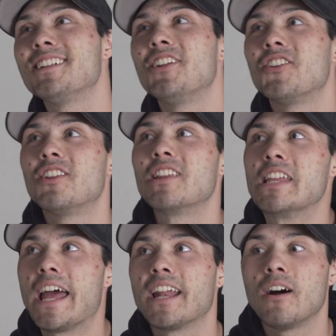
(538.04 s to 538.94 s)
just
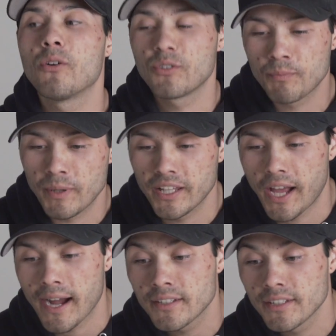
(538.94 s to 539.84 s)
getting out, being
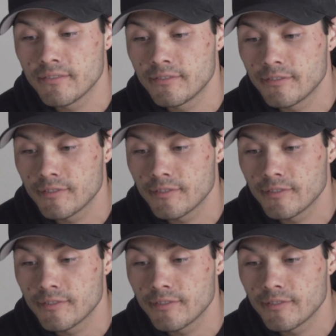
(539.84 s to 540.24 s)
active,